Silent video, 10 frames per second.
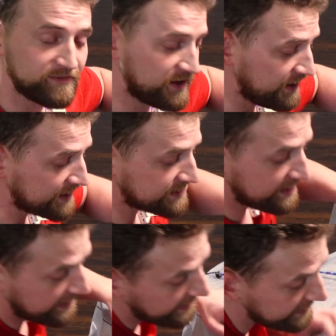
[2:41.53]
The next
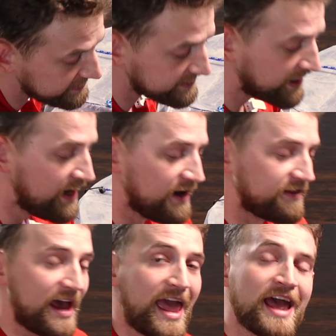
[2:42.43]
thing is
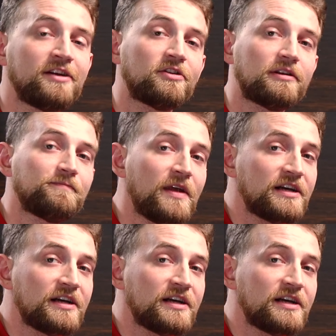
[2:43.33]
the handle.